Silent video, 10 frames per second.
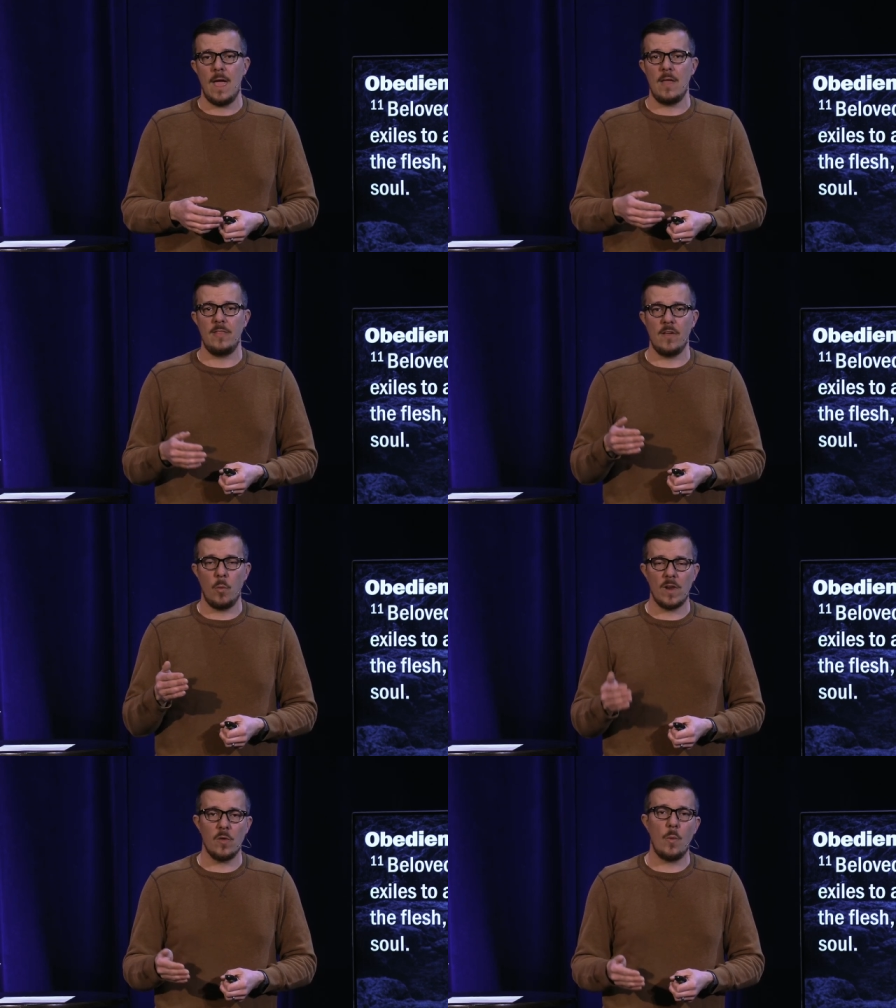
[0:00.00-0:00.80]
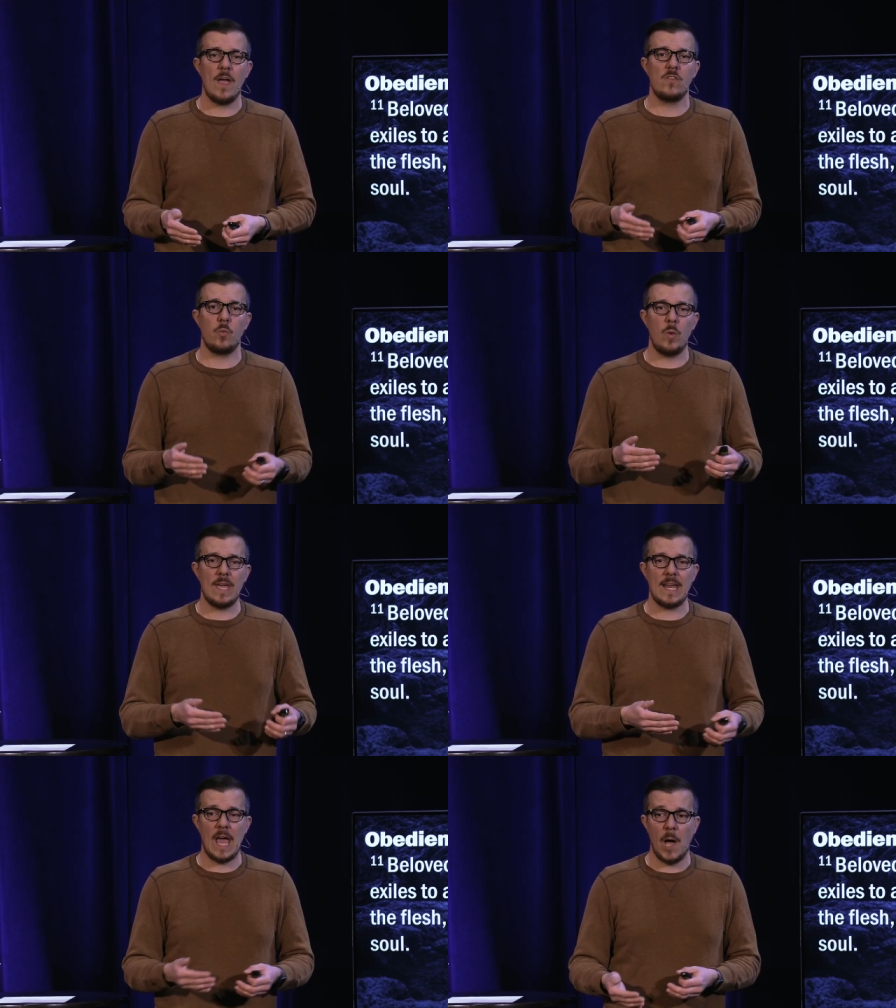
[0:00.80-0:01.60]
And the, one of the ways
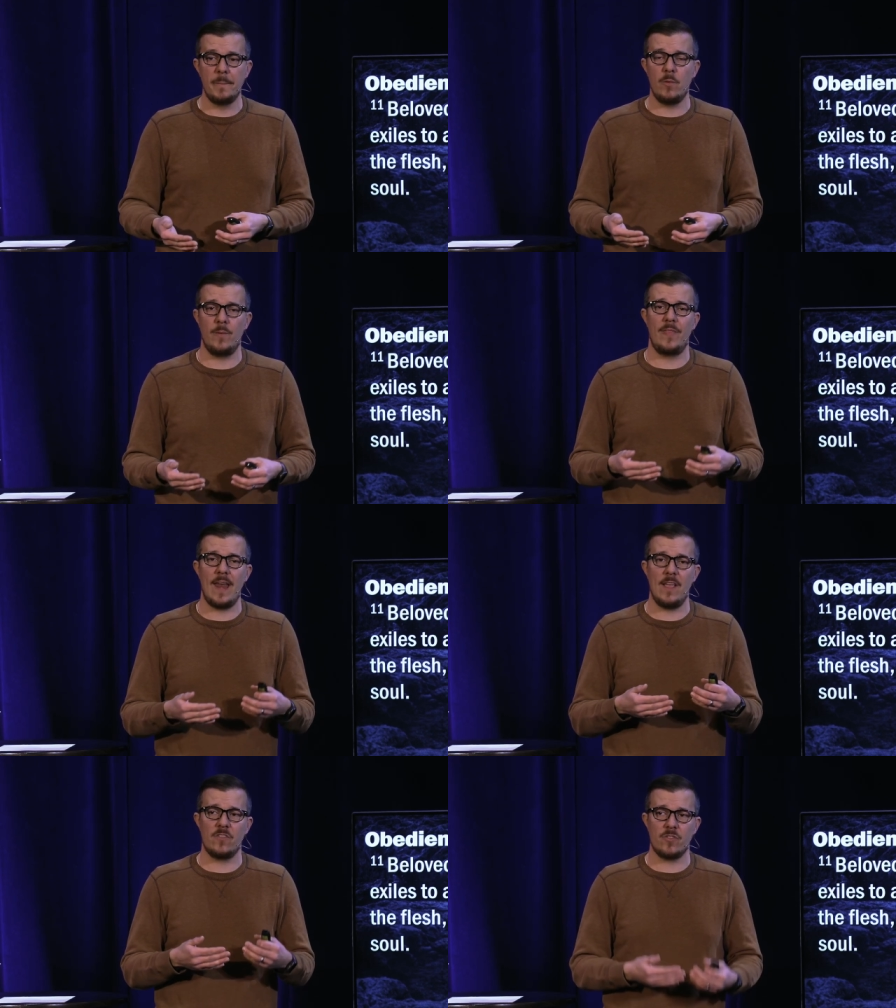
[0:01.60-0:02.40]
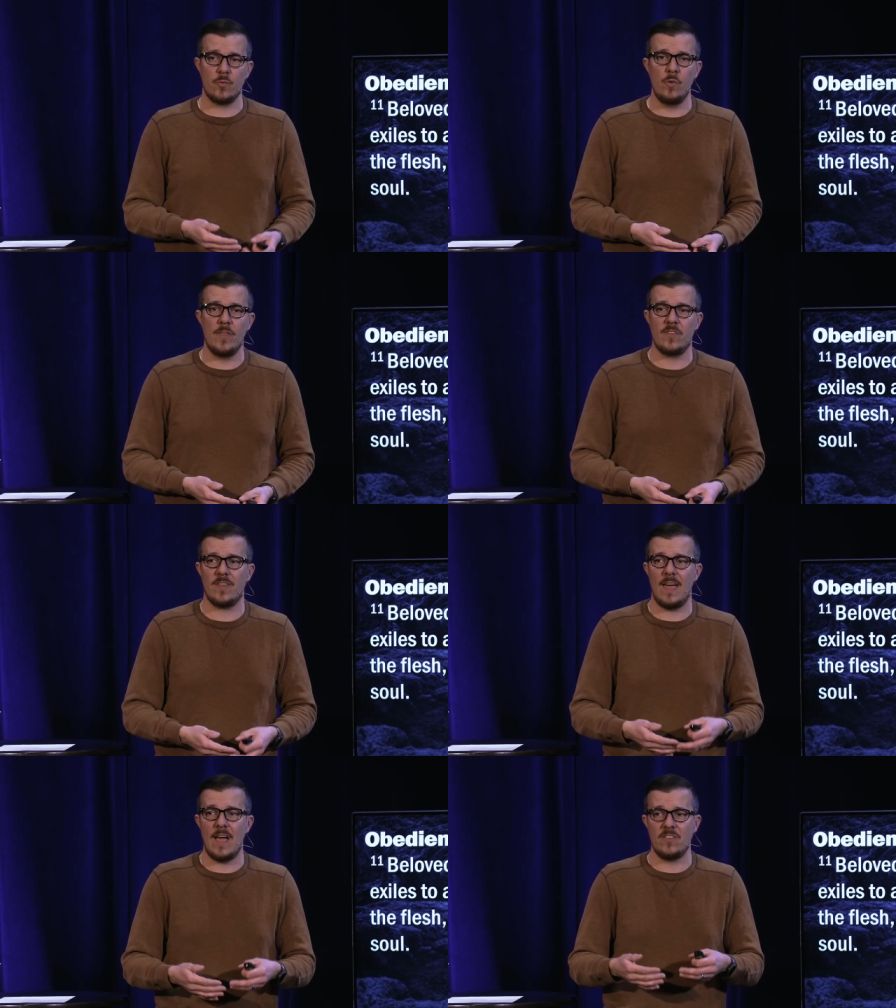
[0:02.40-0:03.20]
we can help you with that is through this
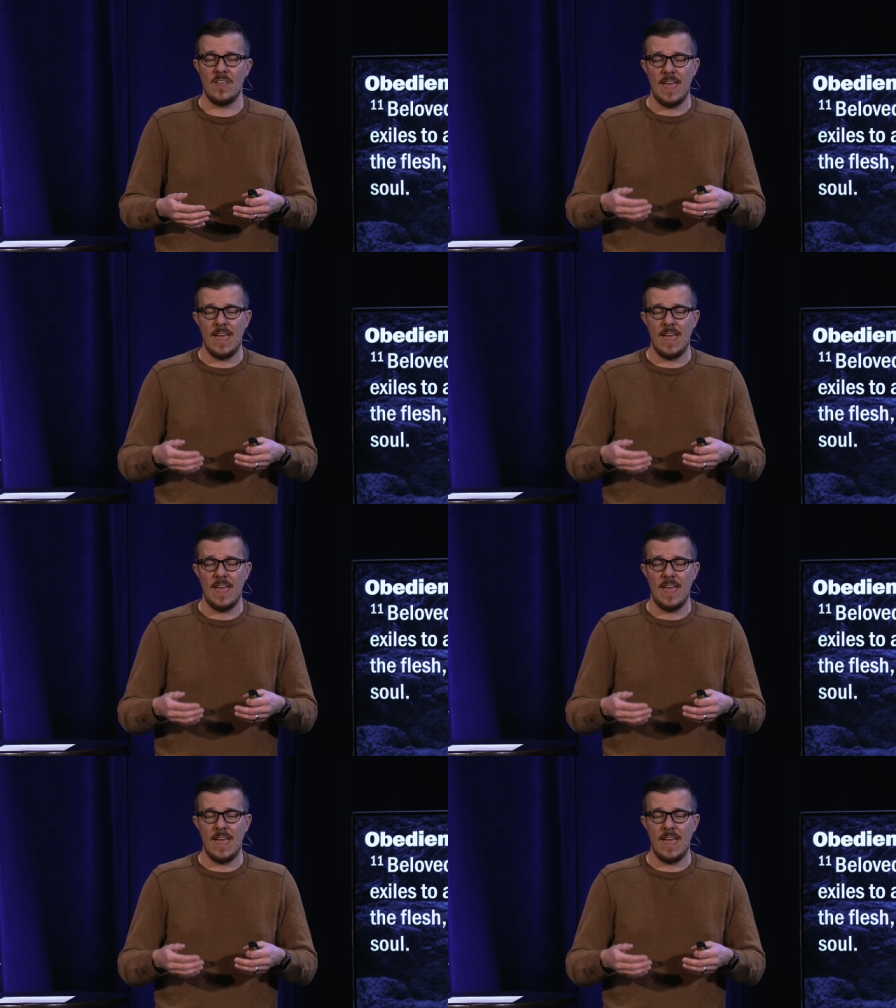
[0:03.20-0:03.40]
class.